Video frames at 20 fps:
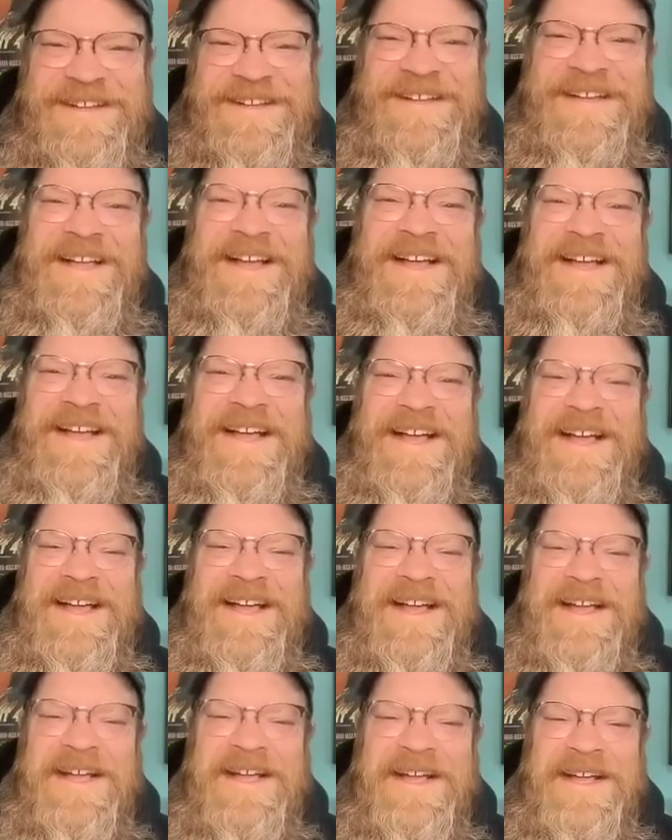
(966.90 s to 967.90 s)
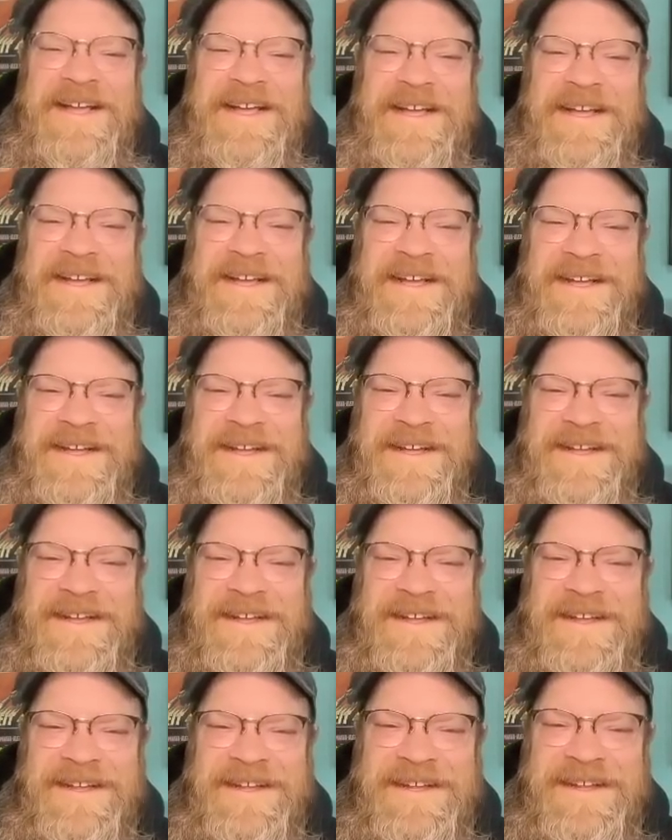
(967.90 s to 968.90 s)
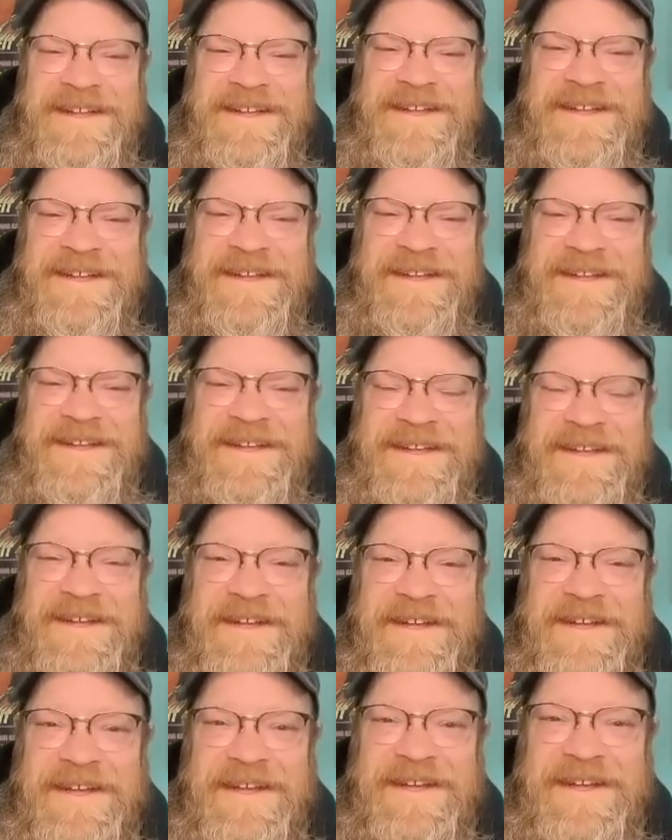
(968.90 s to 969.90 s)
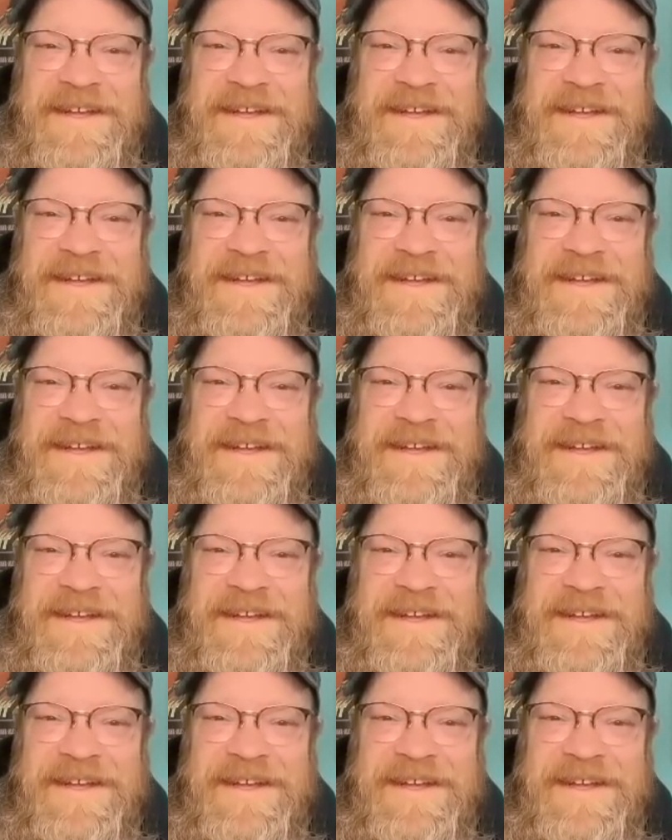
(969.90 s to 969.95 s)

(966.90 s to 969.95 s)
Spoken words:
(silent)